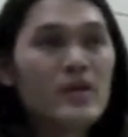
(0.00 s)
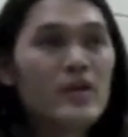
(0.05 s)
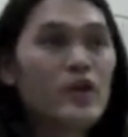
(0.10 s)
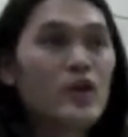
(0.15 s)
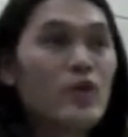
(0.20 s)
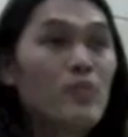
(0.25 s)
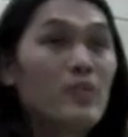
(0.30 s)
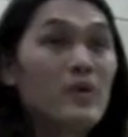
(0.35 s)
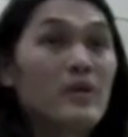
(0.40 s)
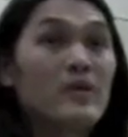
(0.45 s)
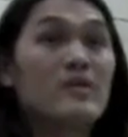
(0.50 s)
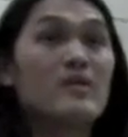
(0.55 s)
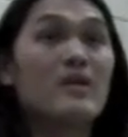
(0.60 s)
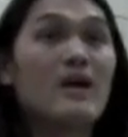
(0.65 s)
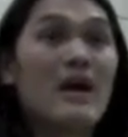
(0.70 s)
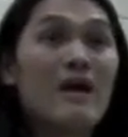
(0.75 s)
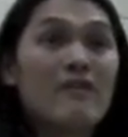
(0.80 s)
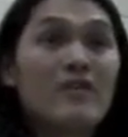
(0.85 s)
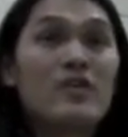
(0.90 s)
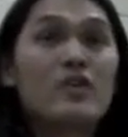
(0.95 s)
But
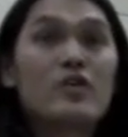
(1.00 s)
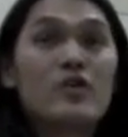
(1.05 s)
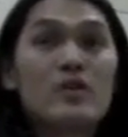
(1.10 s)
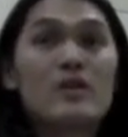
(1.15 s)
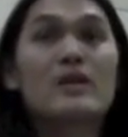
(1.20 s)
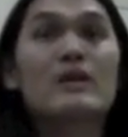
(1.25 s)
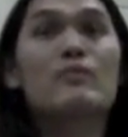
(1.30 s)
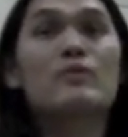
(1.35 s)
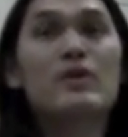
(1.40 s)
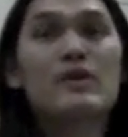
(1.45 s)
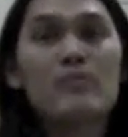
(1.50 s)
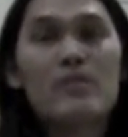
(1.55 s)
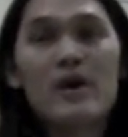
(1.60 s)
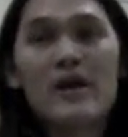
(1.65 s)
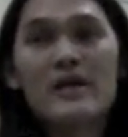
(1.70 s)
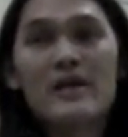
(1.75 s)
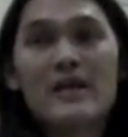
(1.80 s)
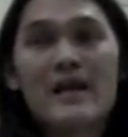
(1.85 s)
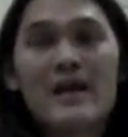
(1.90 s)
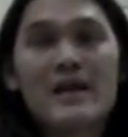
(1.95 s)
having good
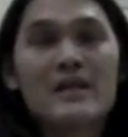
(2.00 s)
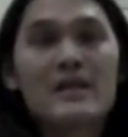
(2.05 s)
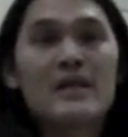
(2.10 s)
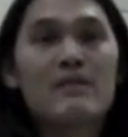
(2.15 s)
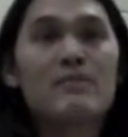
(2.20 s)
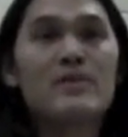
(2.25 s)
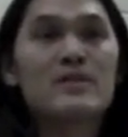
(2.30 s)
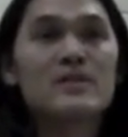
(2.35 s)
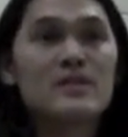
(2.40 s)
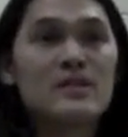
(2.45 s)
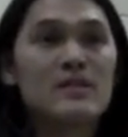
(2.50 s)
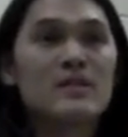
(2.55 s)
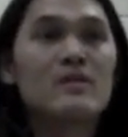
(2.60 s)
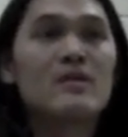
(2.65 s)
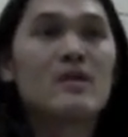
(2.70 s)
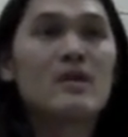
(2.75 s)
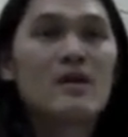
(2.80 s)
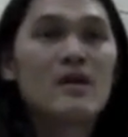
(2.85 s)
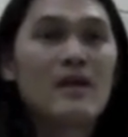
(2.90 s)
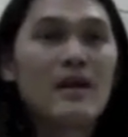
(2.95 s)
liberty-minded academics
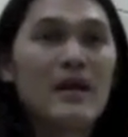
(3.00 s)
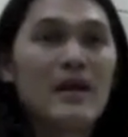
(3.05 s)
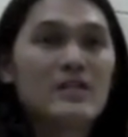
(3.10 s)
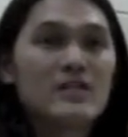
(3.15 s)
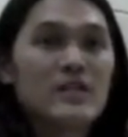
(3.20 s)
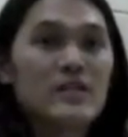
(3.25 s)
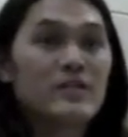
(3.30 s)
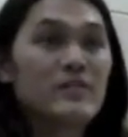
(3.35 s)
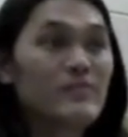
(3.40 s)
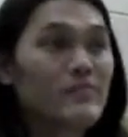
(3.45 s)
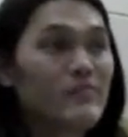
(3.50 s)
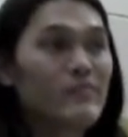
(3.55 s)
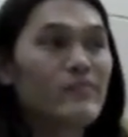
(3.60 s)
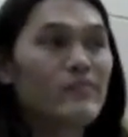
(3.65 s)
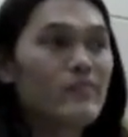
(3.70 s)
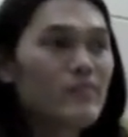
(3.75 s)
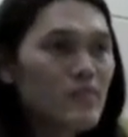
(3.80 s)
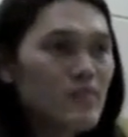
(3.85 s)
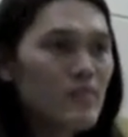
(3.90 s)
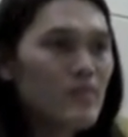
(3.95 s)
to actually
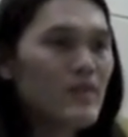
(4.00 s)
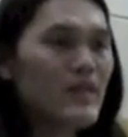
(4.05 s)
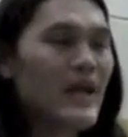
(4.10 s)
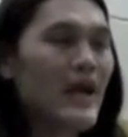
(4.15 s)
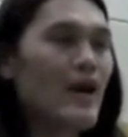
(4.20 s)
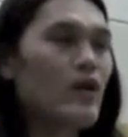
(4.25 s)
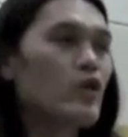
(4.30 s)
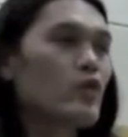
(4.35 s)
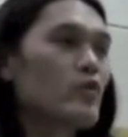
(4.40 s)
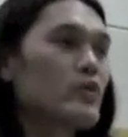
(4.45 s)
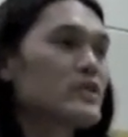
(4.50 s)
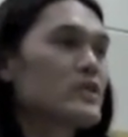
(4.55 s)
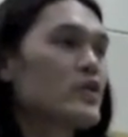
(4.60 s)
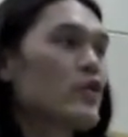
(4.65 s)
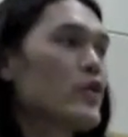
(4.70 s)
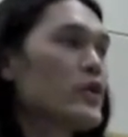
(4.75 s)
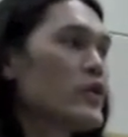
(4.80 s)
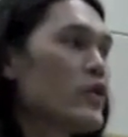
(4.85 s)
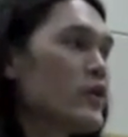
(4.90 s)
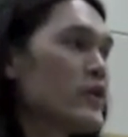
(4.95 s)
counter what's
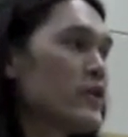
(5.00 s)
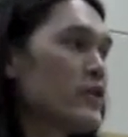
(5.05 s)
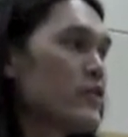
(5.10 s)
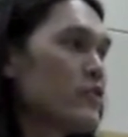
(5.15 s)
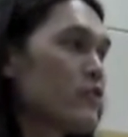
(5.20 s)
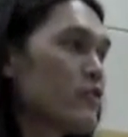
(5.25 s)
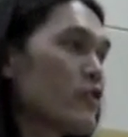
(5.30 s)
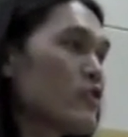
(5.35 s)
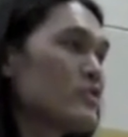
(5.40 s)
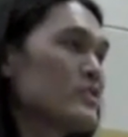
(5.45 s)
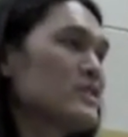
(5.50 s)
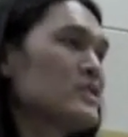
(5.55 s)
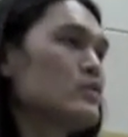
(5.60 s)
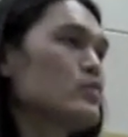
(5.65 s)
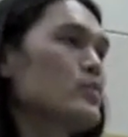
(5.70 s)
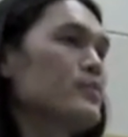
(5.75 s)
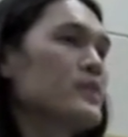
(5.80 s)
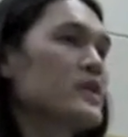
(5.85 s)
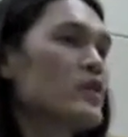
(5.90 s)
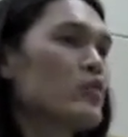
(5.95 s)
going on in universities
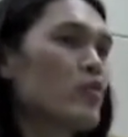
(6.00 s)
would be